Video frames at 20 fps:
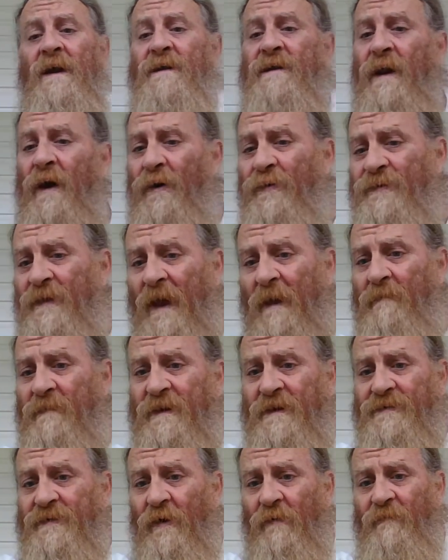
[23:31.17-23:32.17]
As long as I'm
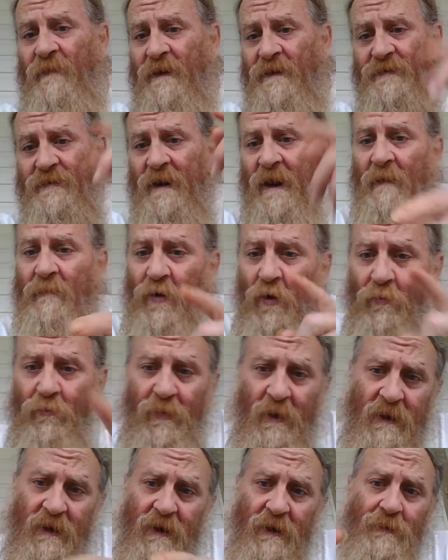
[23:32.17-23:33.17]
in this old vessel, I'm going
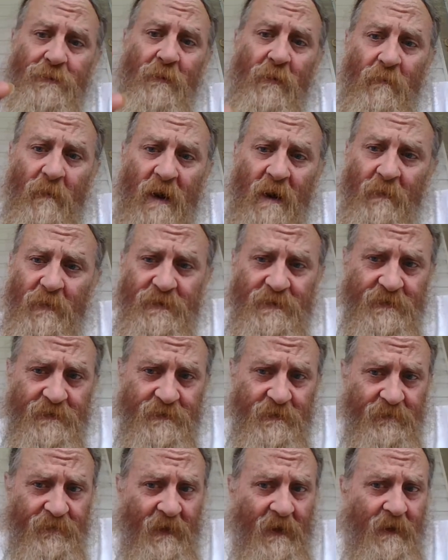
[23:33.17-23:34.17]
to bring you to remembrance
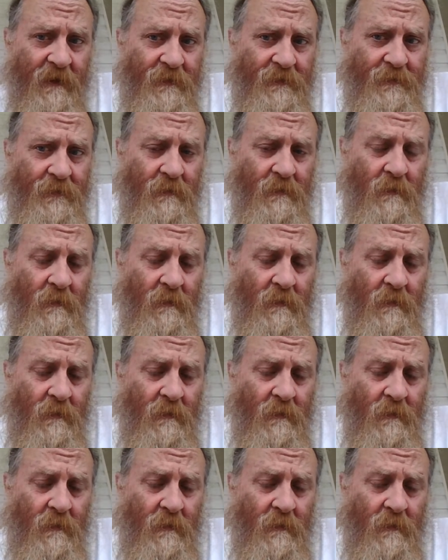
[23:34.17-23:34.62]
of some things.